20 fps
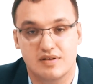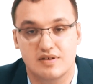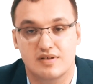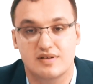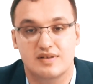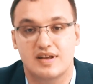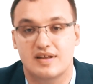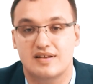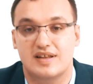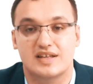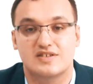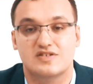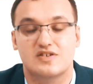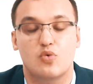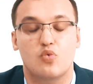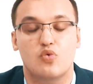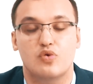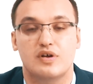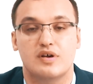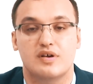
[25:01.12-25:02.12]
that's
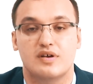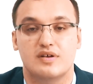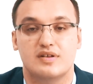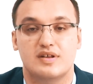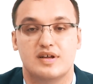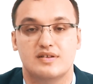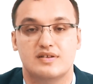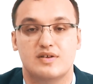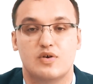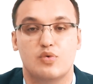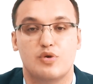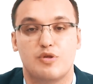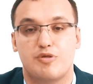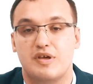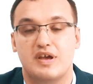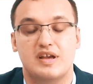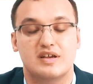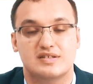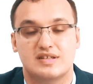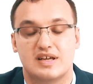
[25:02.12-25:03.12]
the only uh, the only
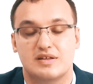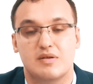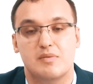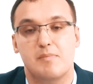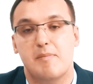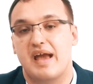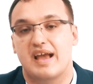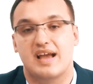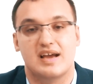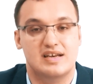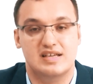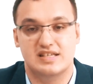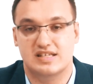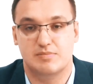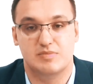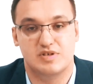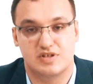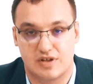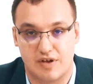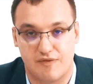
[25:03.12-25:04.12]
thing is that the
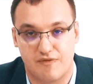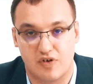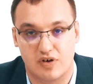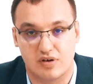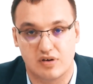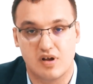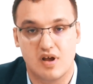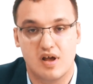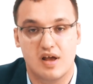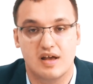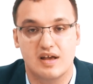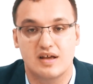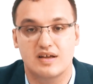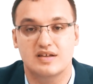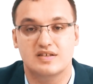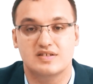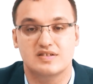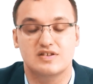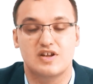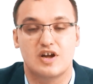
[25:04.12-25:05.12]
mechanism is different
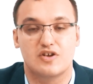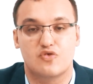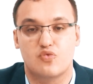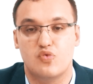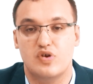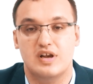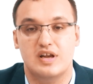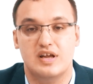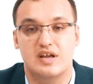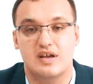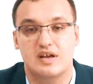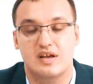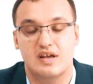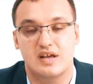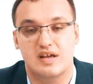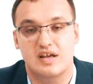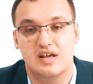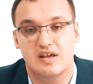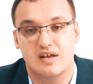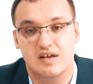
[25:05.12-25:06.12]
it's not really
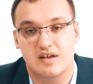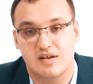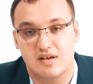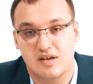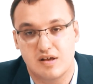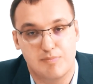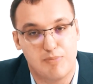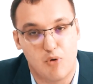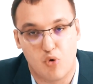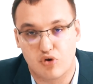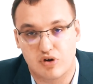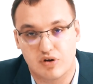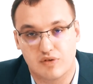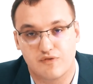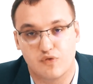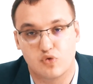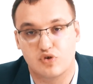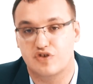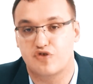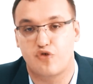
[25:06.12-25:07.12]

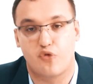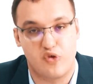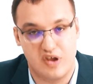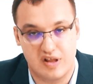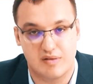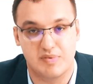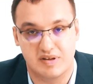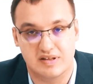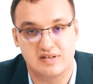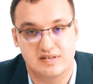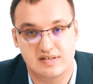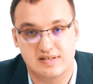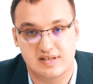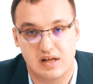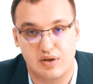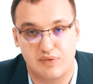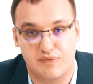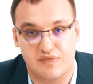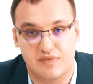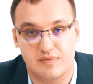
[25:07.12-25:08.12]
important for the treatment
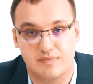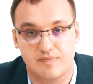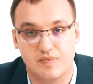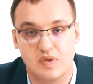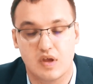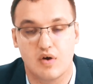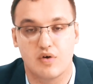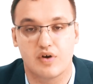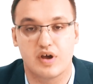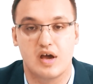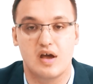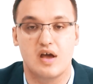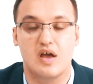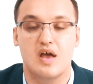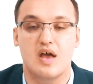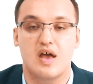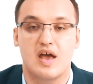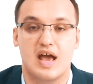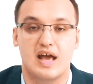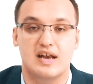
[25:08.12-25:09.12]
itself okay
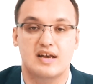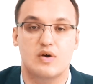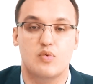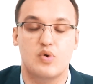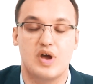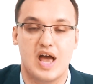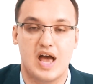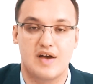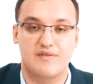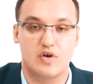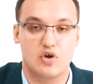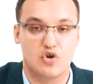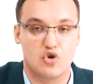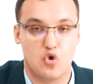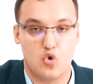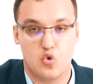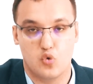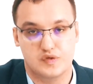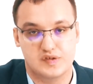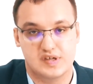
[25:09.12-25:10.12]
and then we have
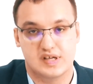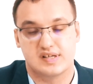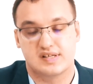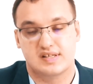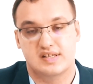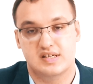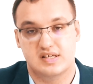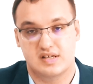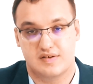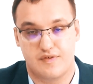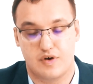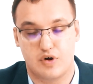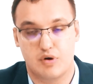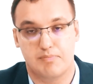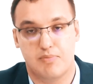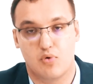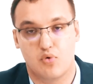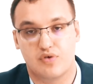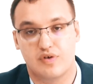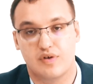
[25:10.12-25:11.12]
causes this is very
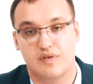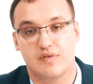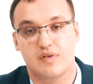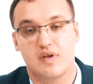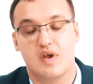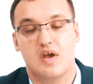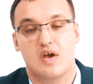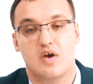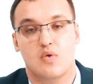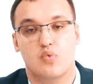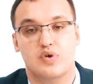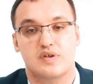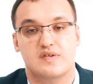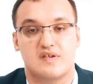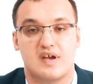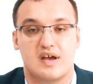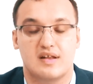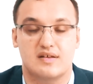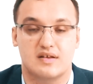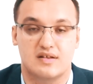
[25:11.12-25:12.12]
important we
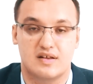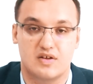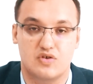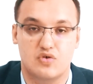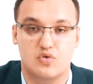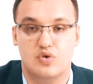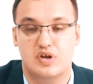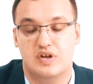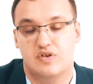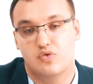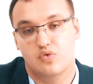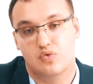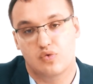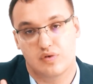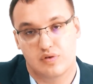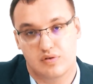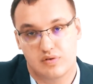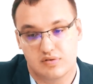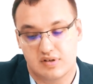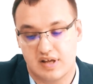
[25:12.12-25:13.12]
said that you need
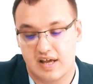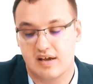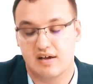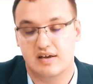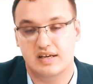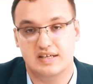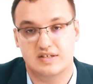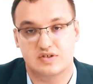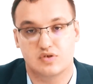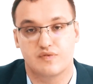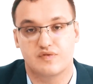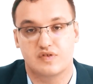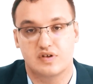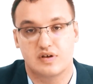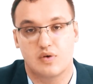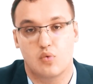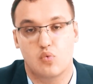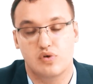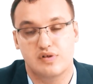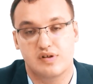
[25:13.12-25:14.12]
to take a list of
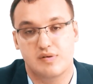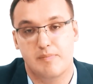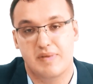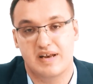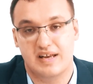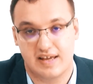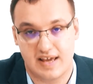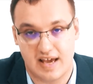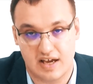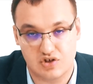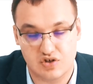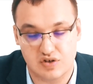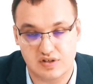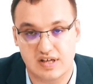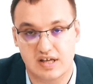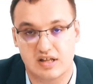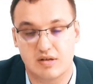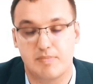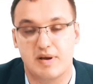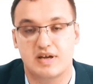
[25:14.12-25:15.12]
the, all the medications
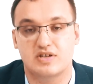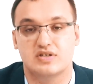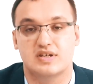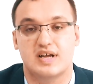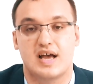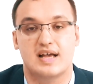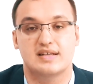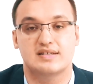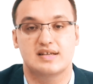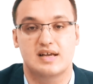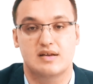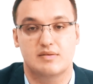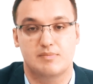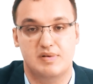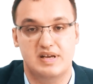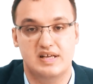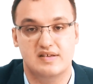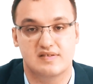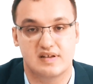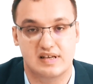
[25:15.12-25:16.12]
that the patient has and
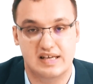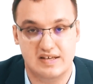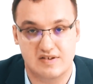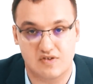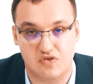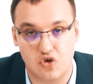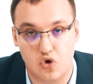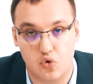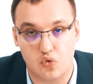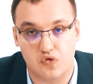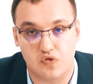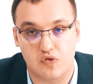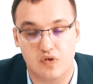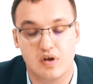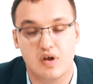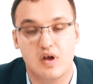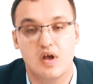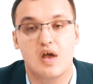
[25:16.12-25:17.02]
please list those